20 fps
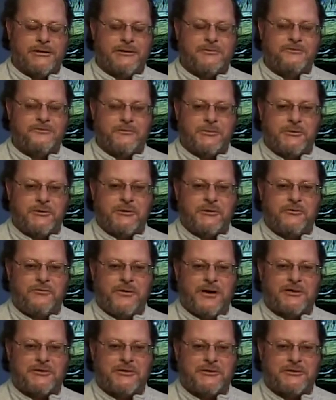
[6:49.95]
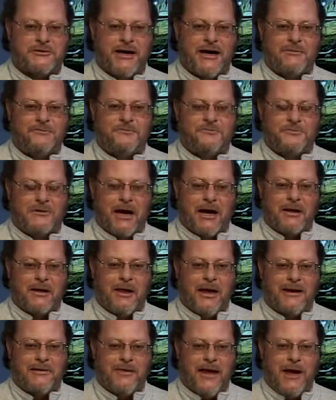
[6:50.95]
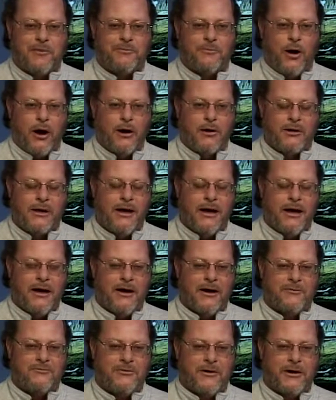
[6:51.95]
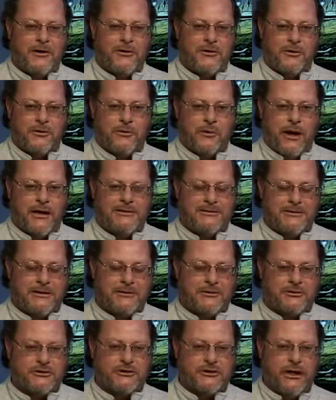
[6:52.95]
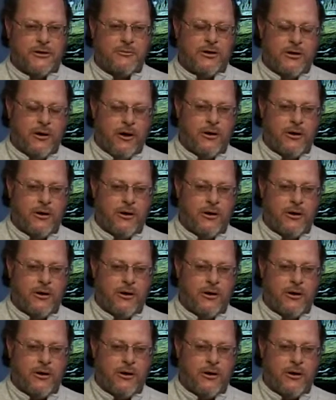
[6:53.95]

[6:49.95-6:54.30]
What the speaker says: and the two Victors have got to like that part of their new dealership.